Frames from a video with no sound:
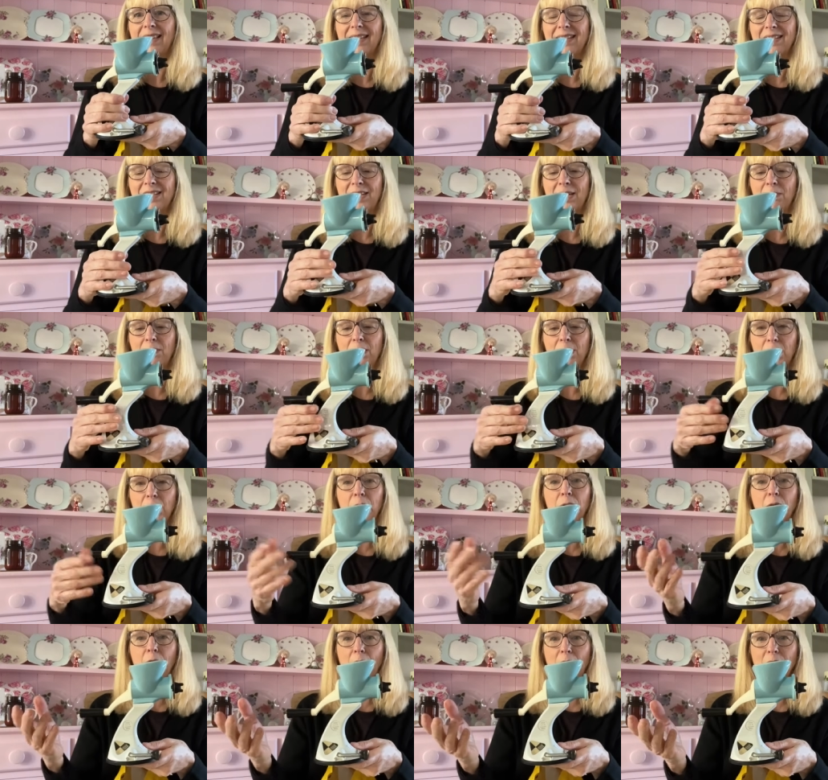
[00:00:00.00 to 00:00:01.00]
do
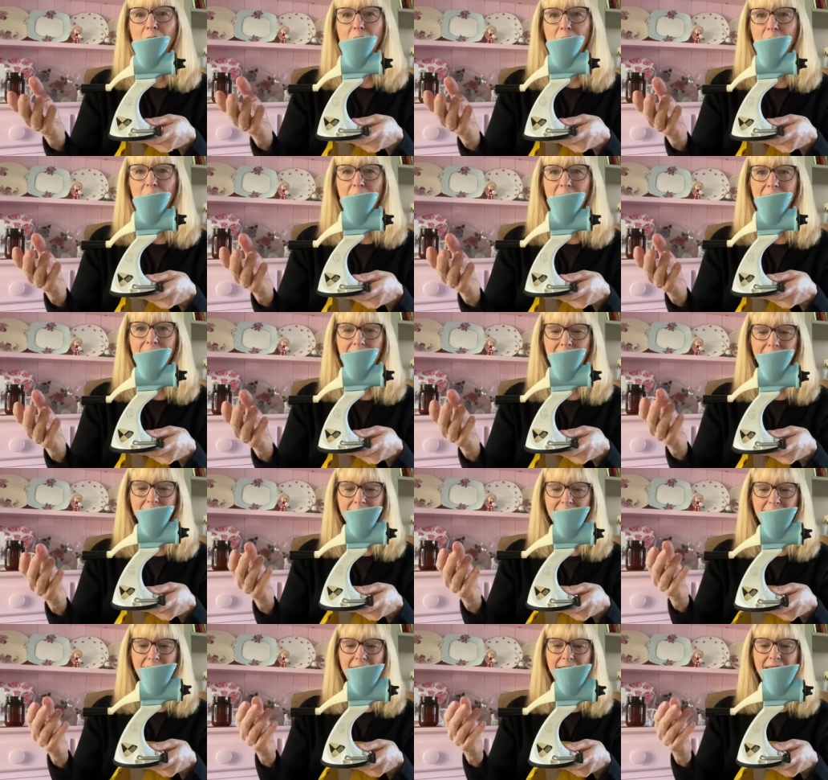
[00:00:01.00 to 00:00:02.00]
a roast on a
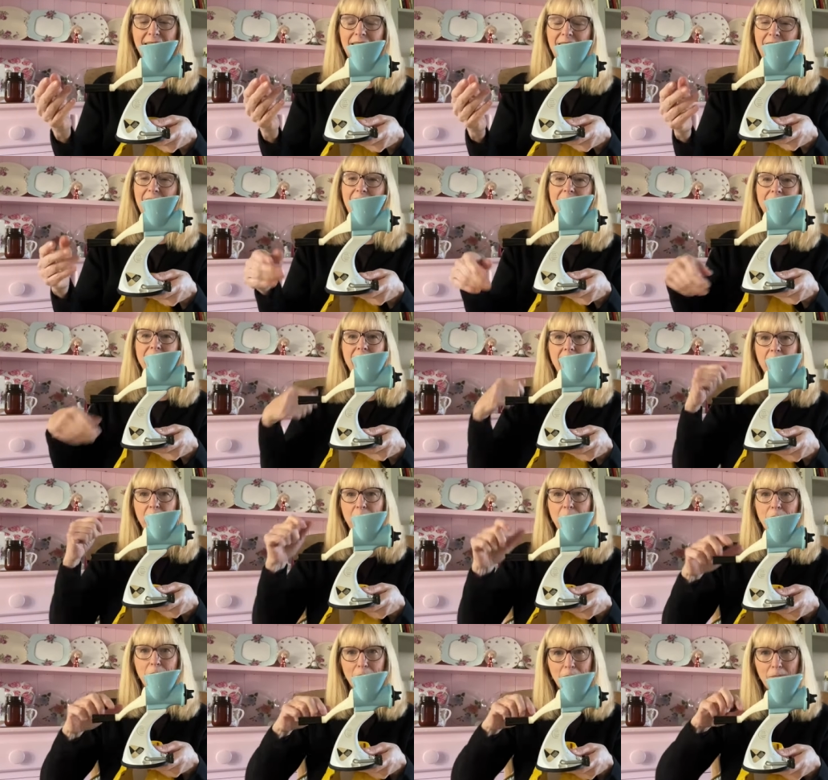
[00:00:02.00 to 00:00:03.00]
Sunday and
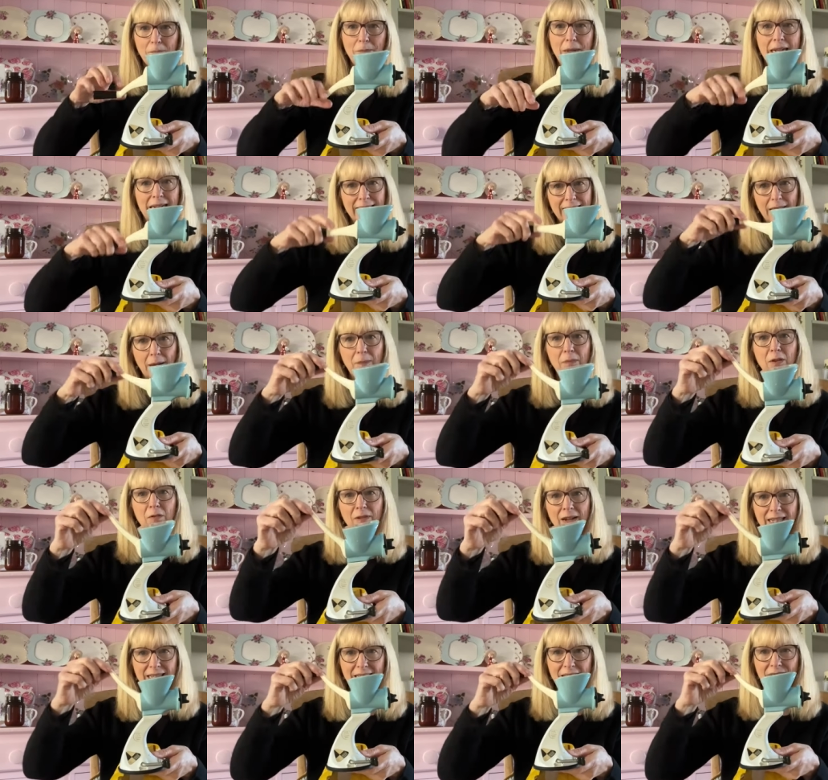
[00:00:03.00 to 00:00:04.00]
then mince up the
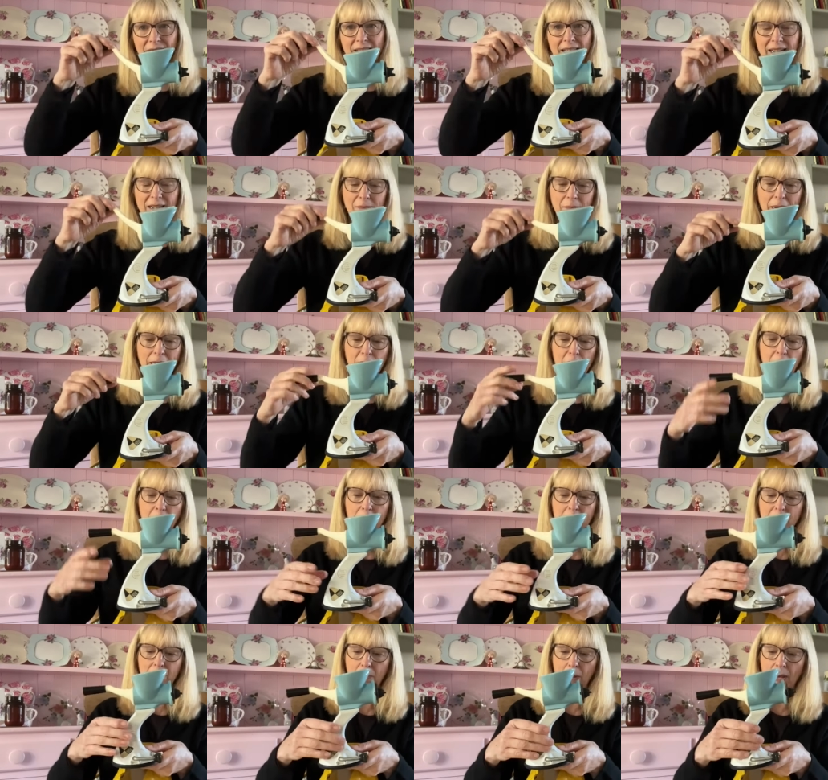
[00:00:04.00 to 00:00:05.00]
rest of it and make
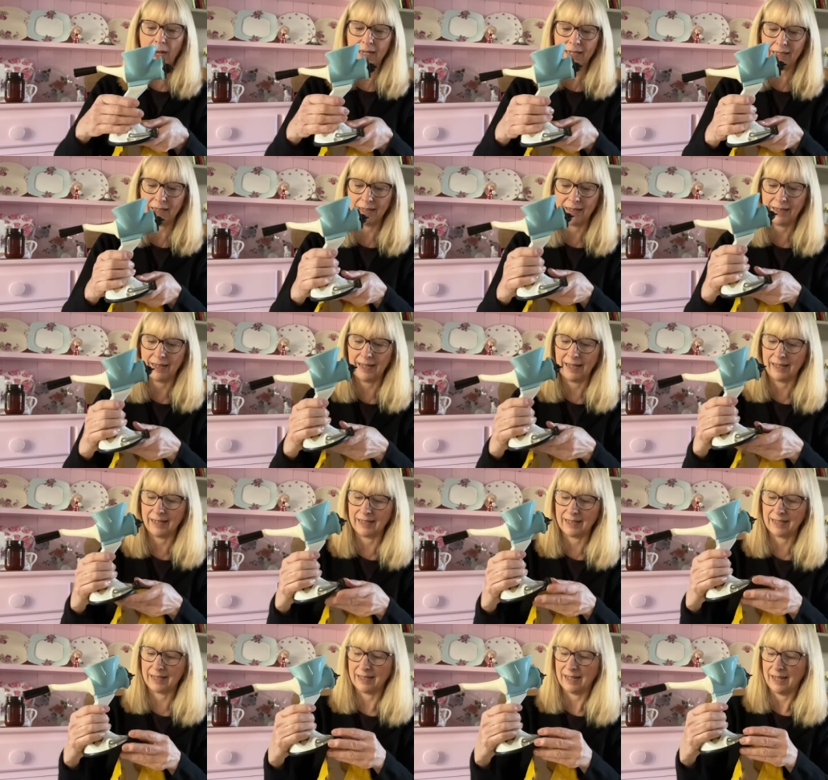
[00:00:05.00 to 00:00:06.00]
shepherd's pies and
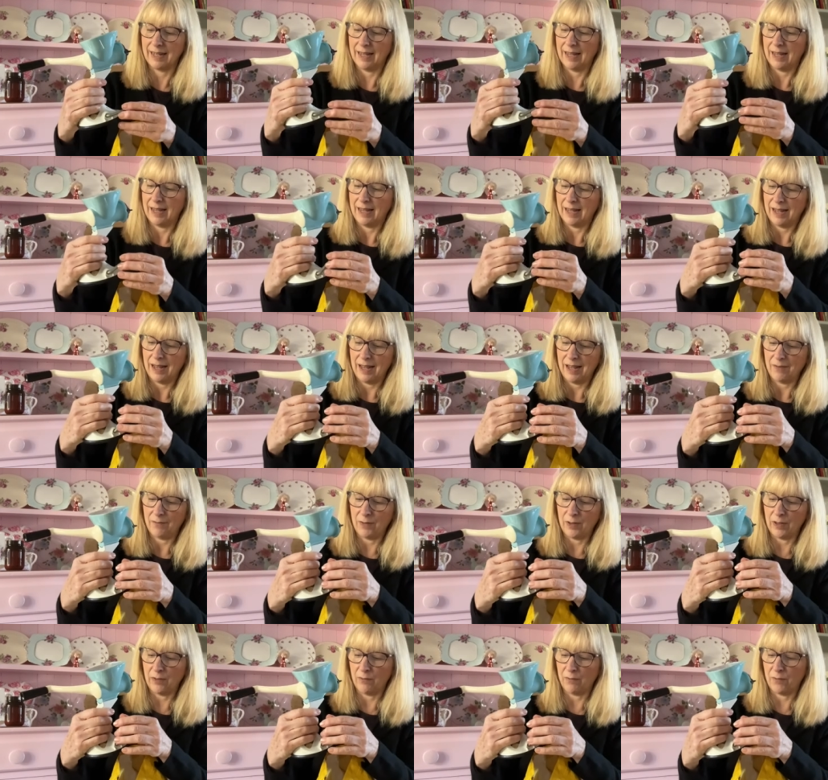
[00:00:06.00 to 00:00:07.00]
things
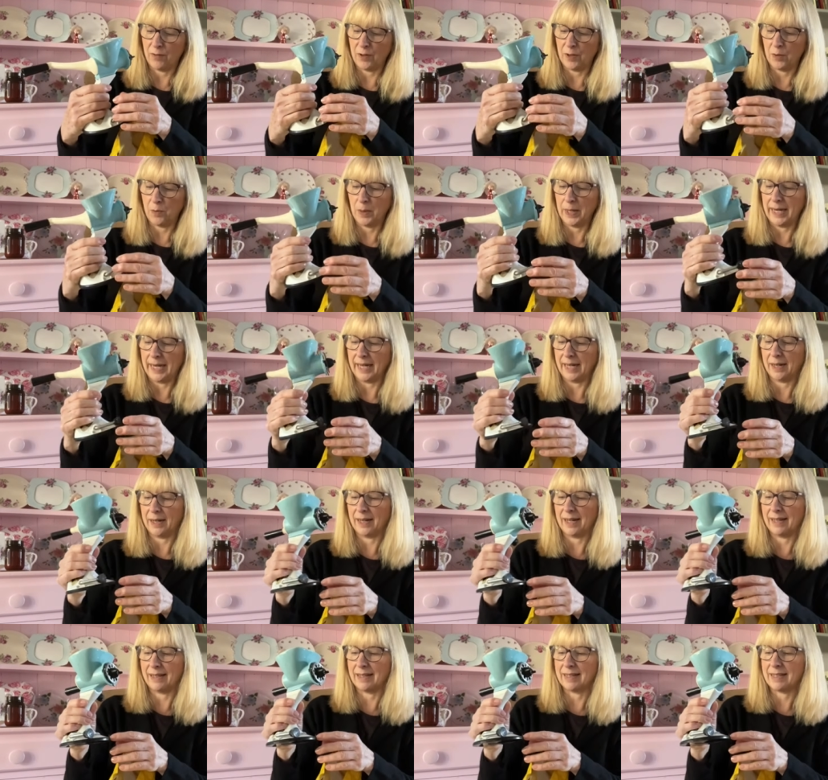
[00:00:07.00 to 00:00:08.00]
for the week
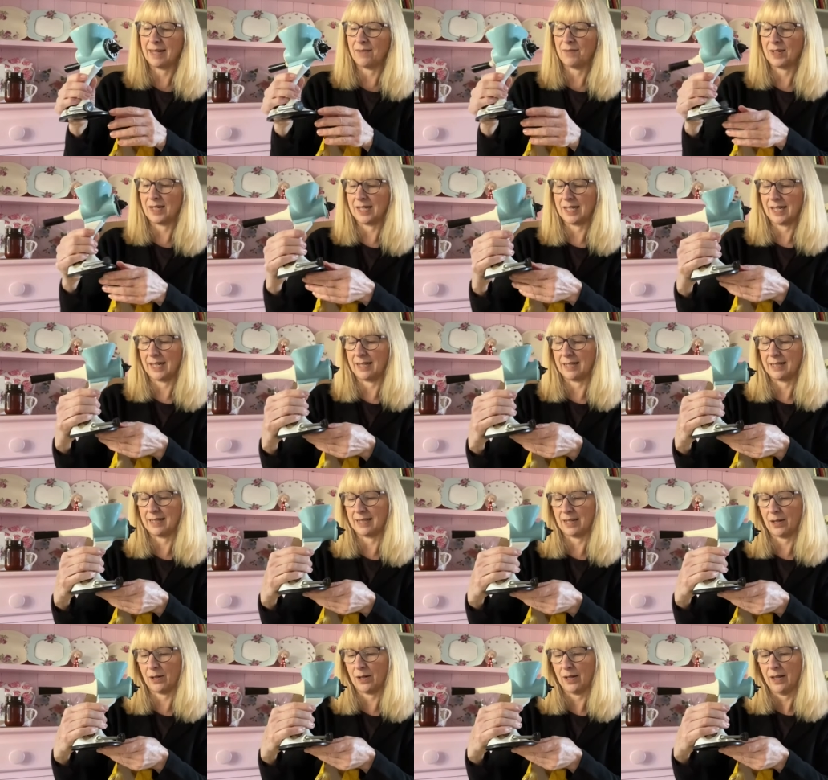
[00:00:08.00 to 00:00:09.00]
in the 70s.
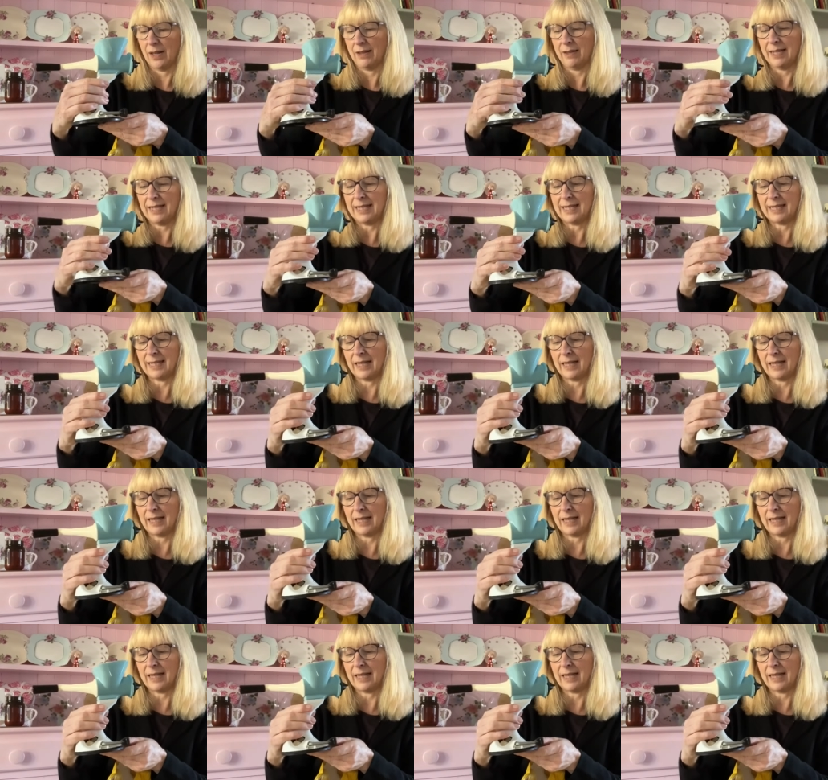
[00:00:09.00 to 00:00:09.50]
So this is